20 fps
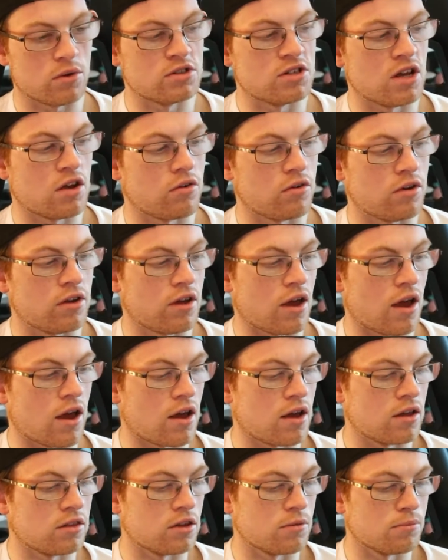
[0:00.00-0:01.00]
cherry
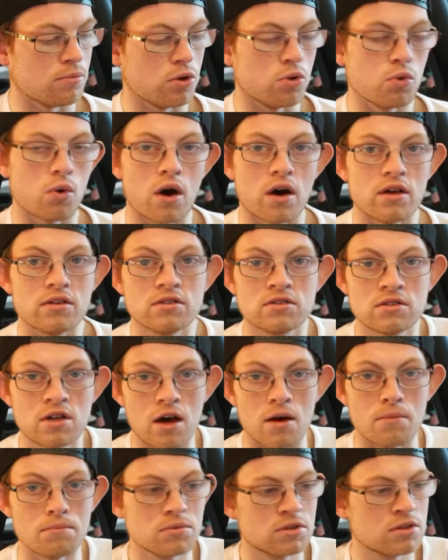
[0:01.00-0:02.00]
and the blue ice
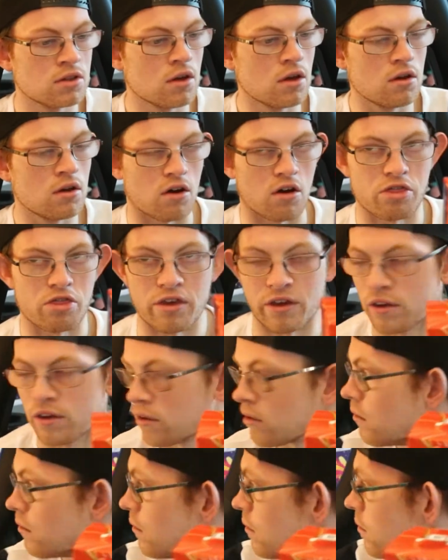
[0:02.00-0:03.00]
tubs, I think.